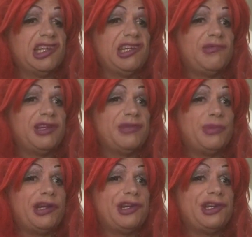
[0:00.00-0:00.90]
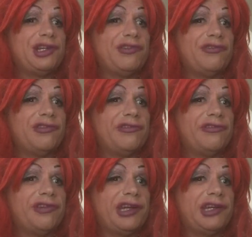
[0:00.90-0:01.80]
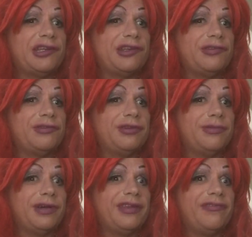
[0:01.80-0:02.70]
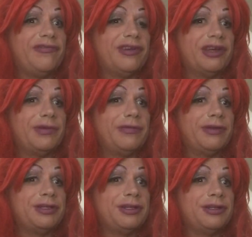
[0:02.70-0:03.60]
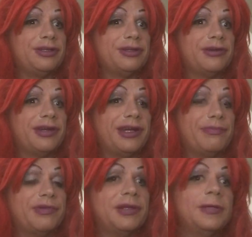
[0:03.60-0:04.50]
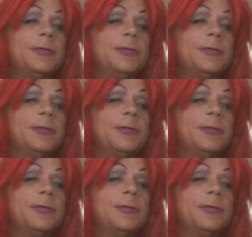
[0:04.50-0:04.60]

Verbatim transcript: I could watch better shit for free on YouTube. Why the fuck am I watching this crap?